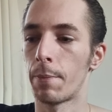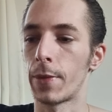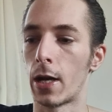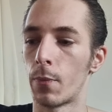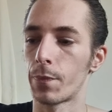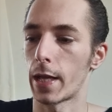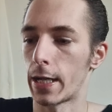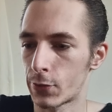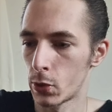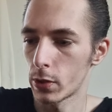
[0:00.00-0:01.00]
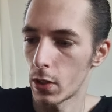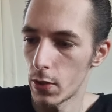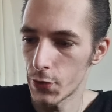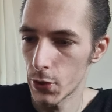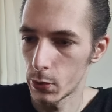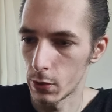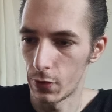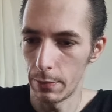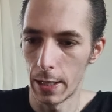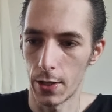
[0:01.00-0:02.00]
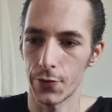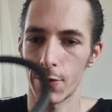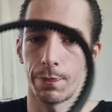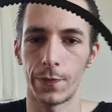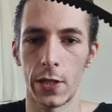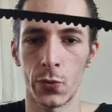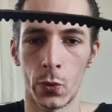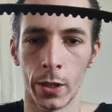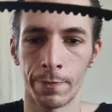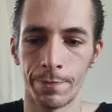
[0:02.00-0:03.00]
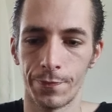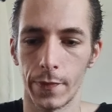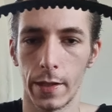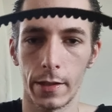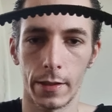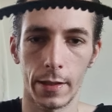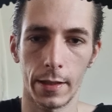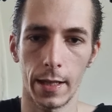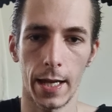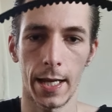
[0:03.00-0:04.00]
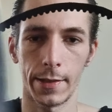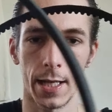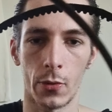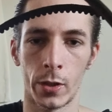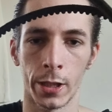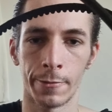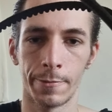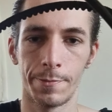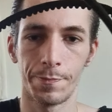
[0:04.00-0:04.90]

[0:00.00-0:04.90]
Now, I took also the V-belts, this one and that one.